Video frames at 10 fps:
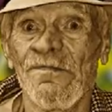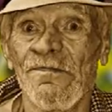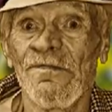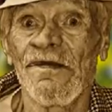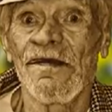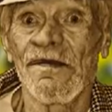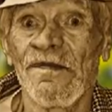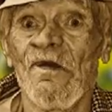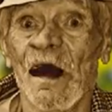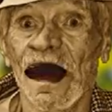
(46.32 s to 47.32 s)
the
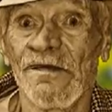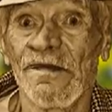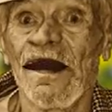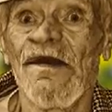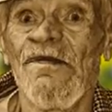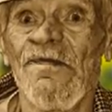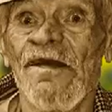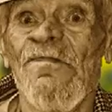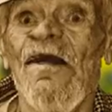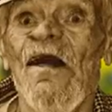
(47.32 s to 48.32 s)
unfounded
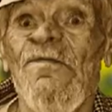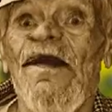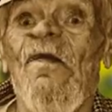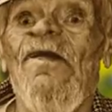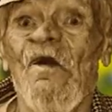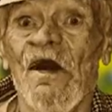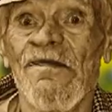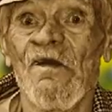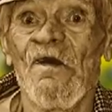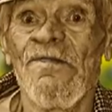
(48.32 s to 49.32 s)
carping about the
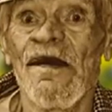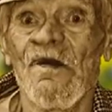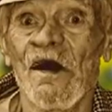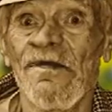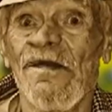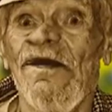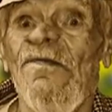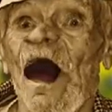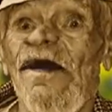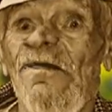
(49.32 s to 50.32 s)
Russians hacking and
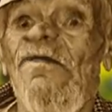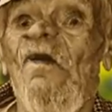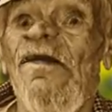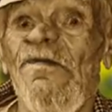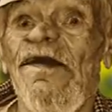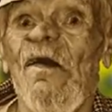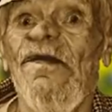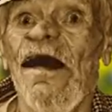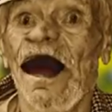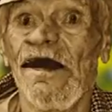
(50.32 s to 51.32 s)
trying to tilt the
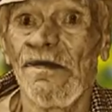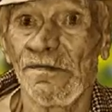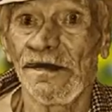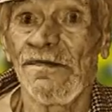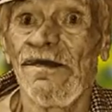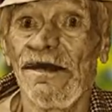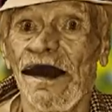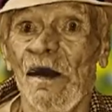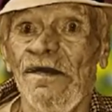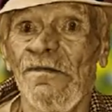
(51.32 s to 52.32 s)
election in his
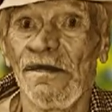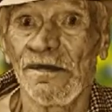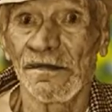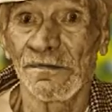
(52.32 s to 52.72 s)
favor,